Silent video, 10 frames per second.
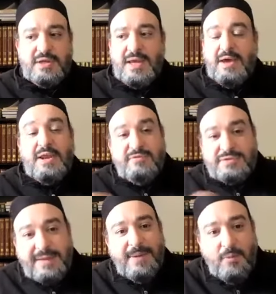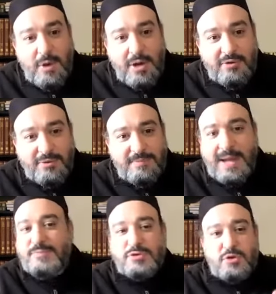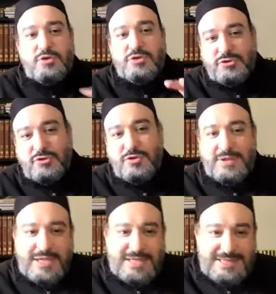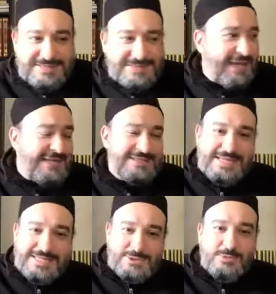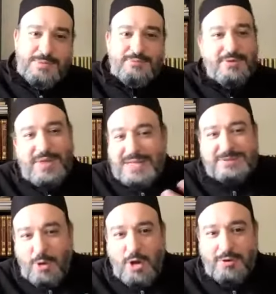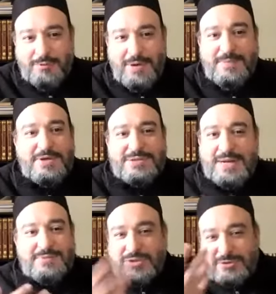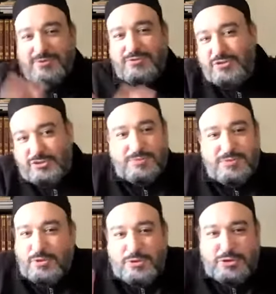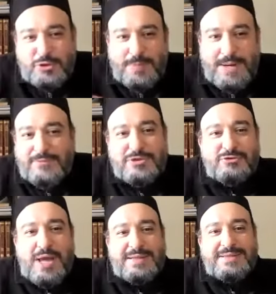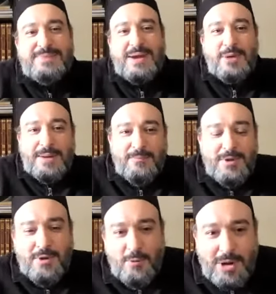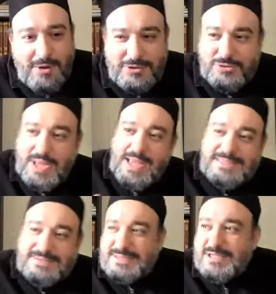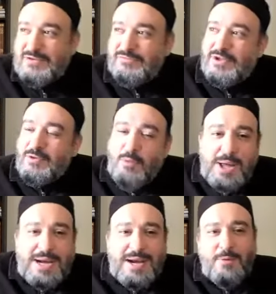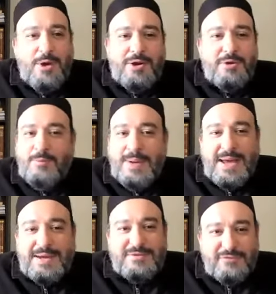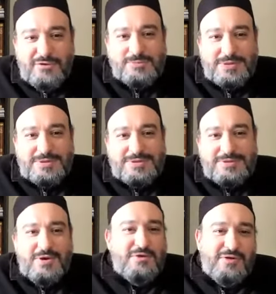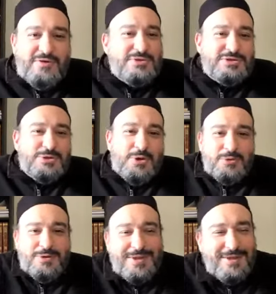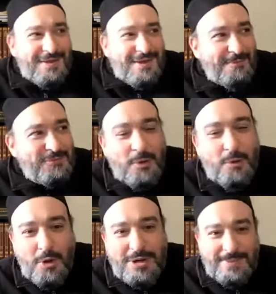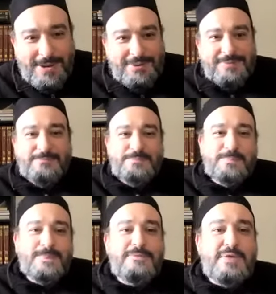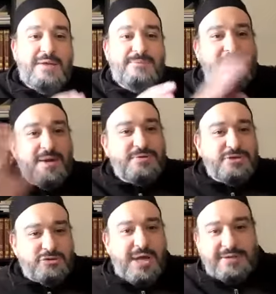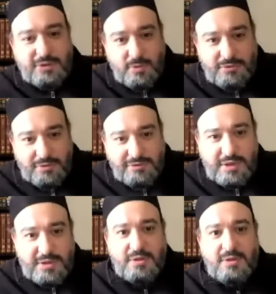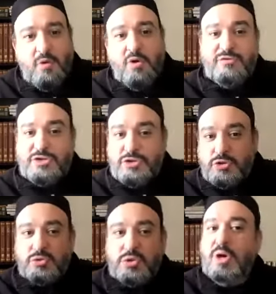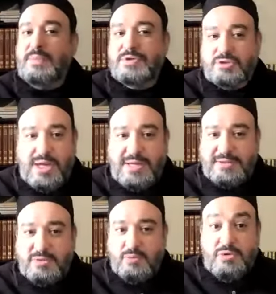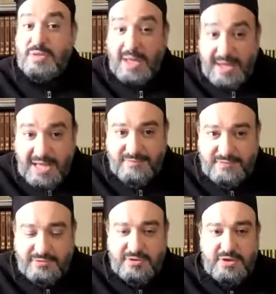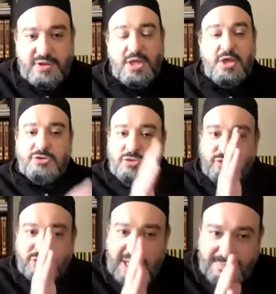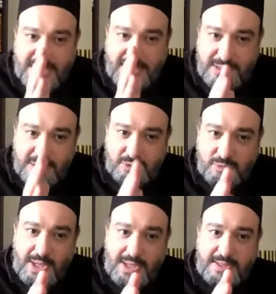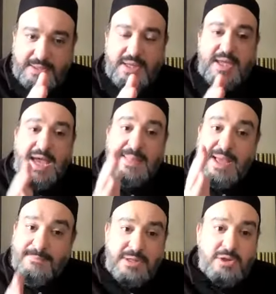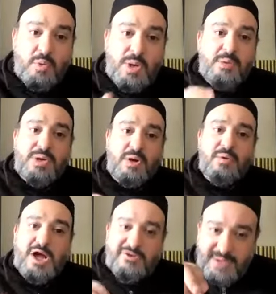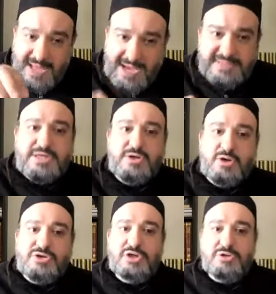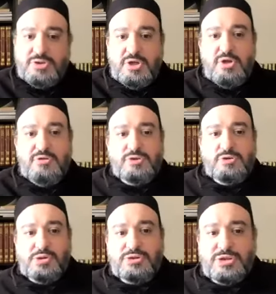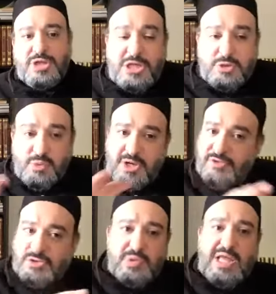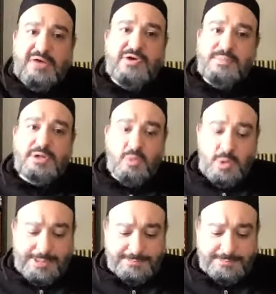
and every time I wear them, I'm so concerned that it gets stained, that it gets ripped. That's wrong, right? Because then I'm just sort of just, I'm so stupid. I'm distracted by what I'm wearing. So I ask myself, why did I wear it or buy it in the first place? You know, if I'm just so I'm so worried about it, then I become distracted with the thing, or if it's too low, I'm distracted with not having the thing. So there's got to be a middle way, and that middle way we arrive by asking ourselves those questions. And each one of us will have our middle way.